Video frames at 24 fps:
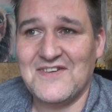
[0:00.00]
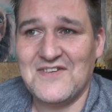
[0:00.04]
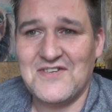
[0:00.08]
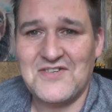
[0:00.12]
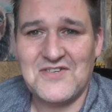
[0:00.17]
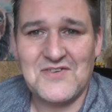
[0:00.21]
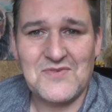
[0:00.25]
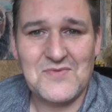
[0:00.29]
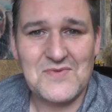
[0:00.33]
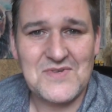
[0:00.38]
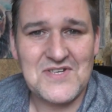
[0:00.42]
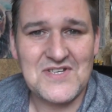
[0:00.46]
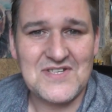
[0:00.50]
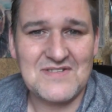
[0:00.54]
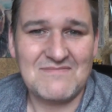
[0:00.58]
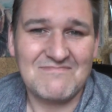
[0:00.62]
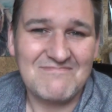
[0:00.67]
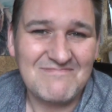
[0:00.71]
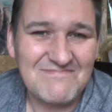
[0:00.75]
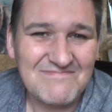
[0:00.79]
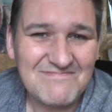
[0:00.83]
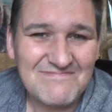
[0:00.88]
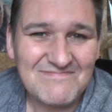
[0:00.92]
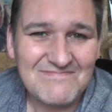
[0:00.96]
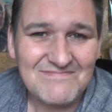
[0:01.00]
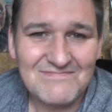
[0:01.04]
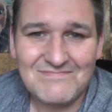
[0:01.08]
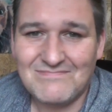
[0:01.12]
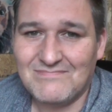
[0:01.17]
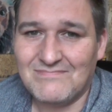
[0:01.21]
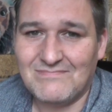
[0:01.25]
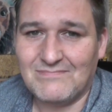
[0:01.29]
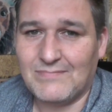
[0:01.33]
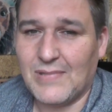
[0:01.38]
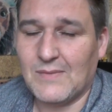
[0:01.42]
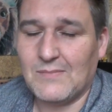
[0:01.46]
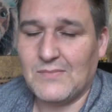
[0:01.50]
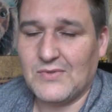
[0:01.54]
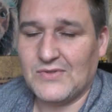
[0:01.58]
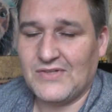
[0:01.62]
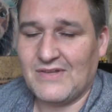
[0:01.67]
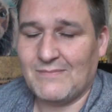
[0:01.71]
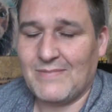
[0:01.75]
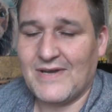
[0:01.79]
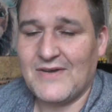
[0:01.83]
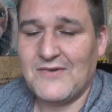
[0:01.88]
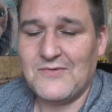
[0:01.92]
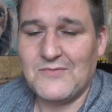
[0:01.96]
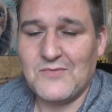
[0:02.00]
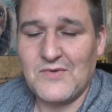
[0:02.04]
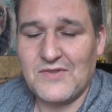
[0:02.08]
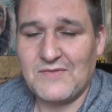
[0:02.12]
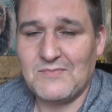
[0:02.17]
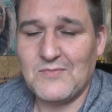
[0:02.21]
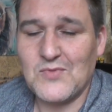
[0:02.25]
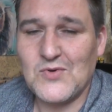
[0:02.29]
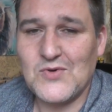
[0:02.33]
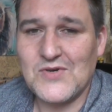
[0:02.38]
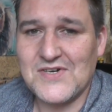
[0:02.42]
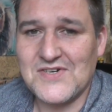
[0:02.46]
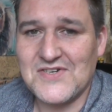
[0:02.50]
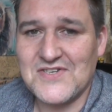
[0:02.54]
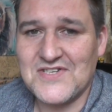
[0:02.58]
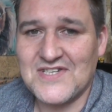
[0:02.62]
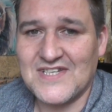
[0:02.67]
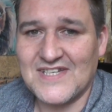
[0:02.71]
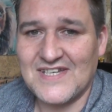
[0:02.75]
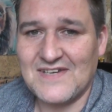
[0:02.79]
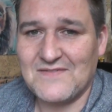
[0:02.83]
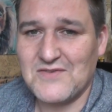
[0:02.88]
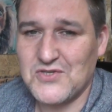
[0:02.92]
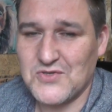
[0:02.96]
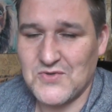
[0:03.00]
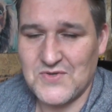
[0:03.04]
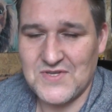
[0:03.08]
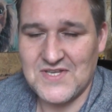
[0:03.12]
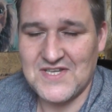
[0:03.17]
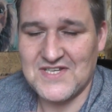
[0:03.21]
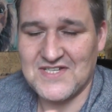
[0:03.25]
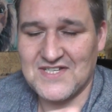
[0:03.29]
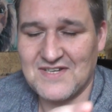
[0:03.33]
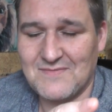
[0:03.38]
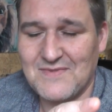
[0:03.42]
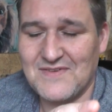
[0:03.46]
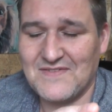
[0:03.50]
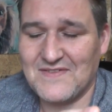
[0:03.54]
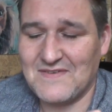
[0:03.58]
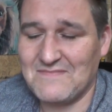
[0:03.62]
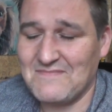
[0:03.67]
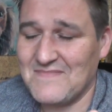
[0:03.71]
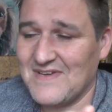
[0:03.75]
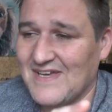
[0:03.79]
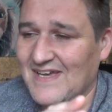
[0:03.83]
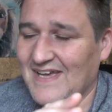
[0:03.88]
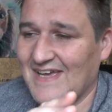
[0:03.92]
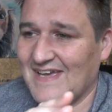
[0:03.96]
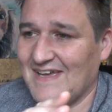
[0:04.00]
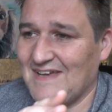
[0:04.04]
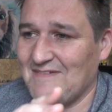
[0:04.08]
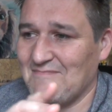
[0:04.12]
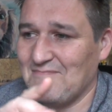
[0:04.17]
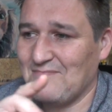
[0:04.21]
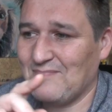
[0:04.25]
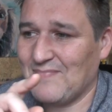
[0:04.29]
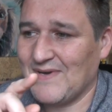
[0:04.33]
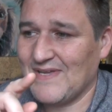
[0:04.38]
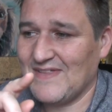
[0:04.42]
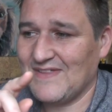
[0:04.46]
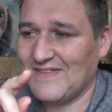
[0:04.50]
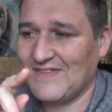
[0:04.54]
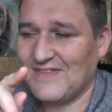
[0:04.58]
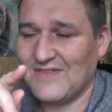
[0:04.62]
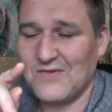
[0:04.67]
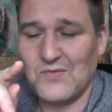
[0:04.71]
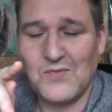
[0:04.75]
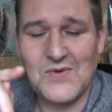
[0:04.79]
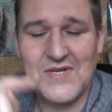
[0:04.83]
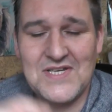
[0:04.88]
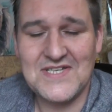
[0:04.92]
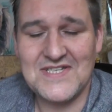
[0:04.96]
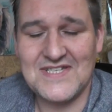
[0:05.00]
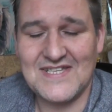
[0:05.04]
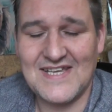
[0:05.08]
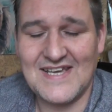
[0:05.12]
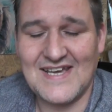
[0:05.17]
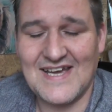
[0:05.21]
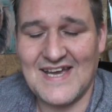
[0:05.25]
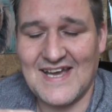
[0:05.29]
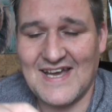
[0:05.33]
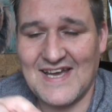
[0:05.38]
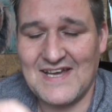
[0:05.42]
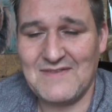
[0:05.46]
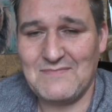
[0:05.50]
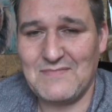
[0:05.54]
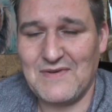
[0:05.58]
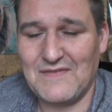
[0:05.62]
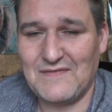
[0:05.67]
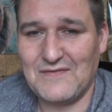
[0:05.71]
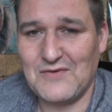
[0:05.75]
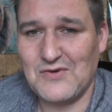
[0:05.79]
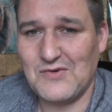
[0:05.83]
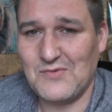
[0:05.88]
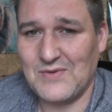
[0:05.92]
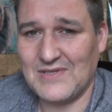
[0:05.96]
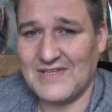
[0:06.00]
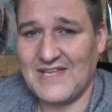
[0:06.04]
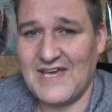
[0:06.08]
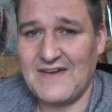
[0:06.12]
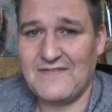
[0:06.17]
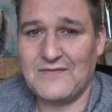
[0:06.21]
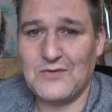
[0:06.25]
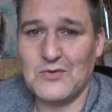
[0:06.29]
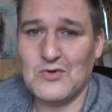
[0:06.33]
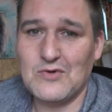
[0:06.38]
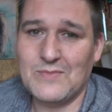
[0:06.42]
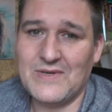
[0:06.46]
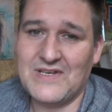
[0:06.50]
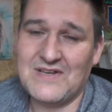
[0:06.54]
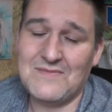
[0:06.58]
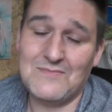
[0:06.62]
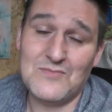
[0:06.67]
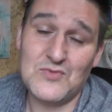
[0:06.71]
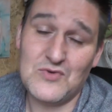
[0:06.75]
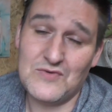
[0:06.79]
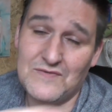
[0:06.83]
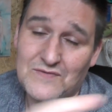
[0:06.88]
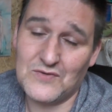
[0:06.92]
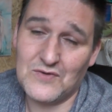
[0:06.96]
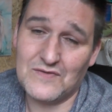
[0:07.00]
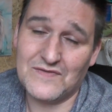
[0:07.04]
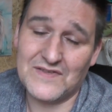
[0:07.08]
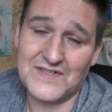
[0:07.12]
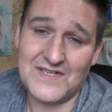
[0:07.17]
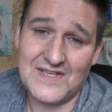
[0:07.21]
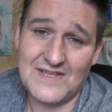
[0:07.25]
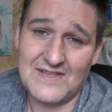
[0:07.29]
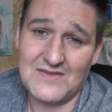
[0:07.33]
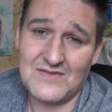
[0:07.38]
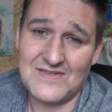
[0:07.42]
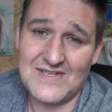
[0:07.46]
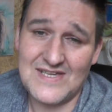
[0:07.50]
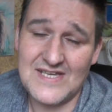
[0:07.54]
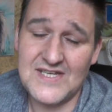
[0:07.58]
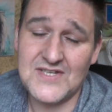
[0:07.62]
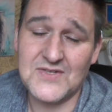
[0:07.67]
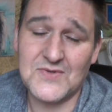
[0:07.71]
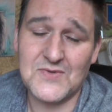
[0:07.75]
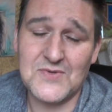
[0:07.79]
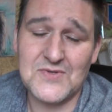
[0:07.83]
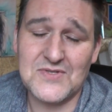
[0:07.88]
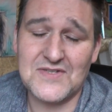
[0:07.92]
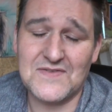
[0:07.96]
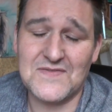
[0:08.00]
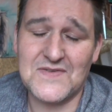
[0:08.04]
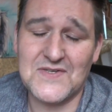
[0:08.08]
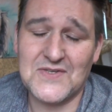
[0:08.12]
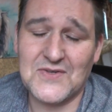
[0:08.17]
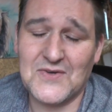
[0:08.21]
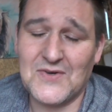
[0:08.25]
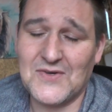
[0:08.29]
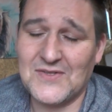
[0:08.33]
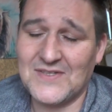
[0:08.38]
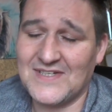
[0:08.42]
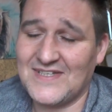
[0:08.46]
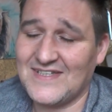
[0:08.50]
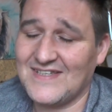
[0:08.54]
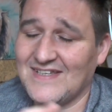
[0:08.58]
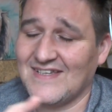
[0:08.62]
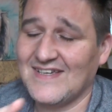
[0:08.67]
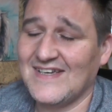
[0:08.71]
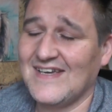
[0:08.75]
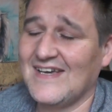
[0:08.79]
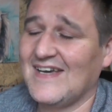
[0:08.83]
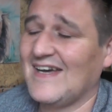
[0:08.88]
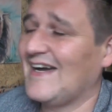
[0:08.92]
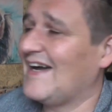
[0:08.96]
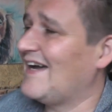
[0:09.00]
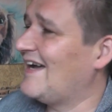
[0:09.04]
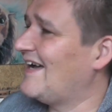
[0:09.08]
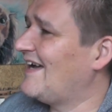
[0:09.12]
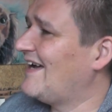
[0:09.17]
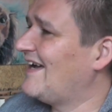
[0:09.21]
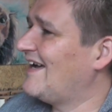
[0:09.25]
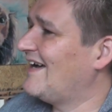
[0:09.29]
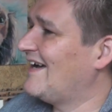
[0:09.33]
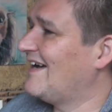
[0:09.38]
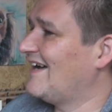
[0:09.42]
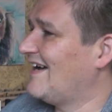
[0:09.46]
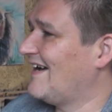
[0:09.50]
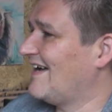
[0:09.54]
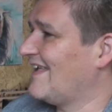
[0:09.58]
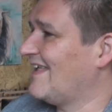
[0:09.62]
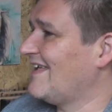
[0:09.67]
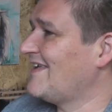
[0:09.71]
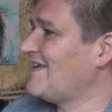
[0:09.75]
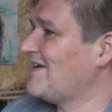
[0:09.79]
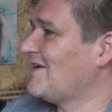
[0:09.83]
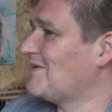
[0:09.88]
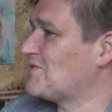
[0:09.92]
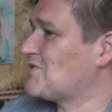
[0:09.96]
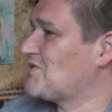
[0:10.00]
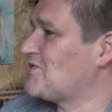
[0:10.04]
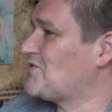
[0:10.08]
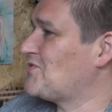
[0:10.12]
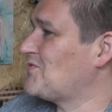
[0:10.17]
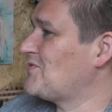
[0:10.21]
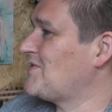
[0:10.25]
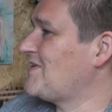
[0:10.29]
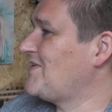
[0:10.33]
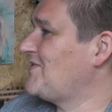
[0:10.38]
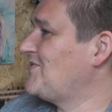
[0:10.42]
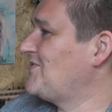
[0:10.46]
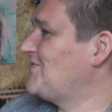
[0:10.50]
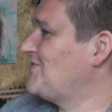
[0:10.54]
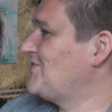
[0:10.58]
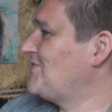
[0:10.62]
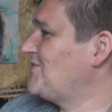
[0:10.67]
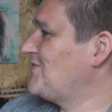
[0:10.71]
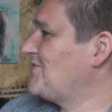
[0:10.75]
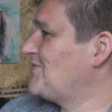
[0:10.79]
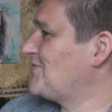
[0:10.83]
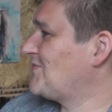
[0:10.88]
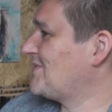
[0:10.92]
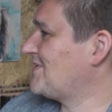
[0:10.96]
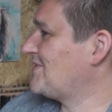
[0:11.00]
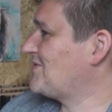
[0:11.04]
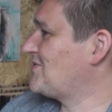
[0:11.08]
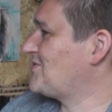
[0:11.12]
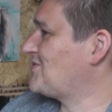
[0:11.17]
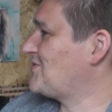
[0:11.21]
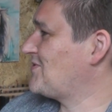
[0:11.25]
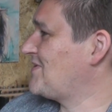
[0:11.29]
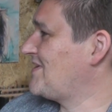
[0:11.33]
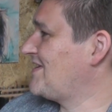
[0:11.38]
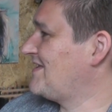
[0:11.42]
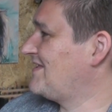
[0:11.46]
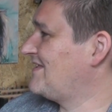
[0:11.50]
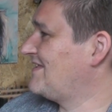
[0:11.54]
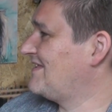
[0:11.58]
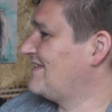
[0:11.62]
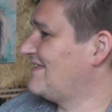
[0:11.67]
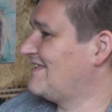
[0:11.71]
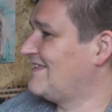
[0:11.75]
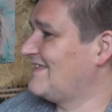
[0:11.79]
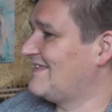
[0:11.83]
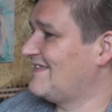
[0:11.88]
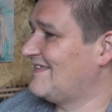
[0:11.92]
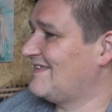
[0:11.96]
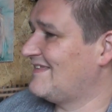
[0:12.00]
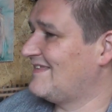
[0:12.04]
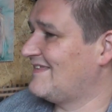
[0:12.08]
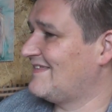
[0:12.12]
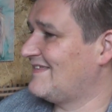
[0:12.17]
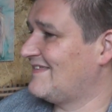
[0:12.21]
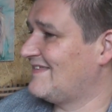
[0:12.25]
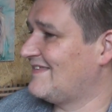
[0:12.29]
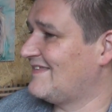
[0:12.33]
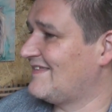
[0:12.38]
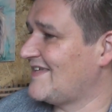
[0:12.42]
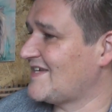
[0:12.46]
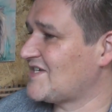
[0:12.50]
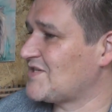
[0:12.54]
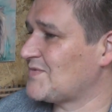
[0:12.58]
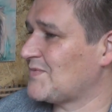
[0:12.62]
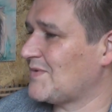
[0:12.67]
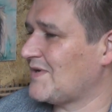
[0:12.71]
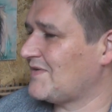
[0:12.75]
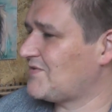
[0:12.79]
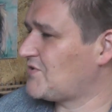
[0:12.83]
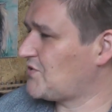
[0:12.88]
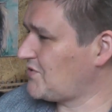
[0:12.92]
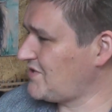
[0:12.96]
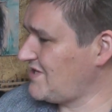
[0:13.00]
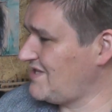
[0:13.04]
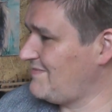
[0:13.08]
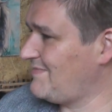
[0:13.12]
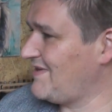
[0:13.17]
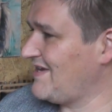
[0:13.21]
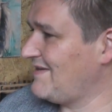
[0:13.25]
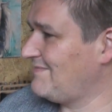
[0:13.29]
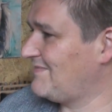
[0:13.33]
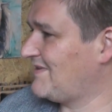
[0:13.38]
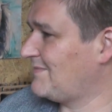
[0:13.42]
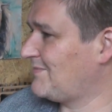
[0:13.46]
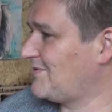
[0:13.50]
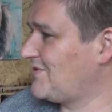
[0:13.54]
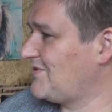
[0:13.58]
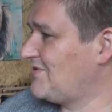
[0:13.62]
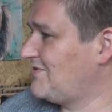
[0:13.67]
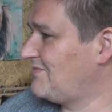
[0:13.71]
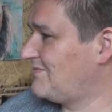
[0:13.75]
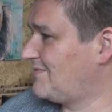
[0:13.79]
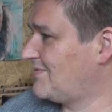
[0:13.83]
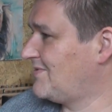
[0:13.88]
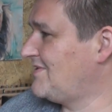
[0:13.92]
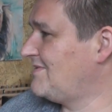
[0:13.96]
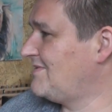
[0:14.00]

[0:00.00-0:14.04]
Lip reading: so we just bumbled about with motors, and I've shown you some of them, but the ones that I had before we left Oban and moved over to the east coast of Scotland, I think I'll show you, what will I show you, this one, I've shown you BMW,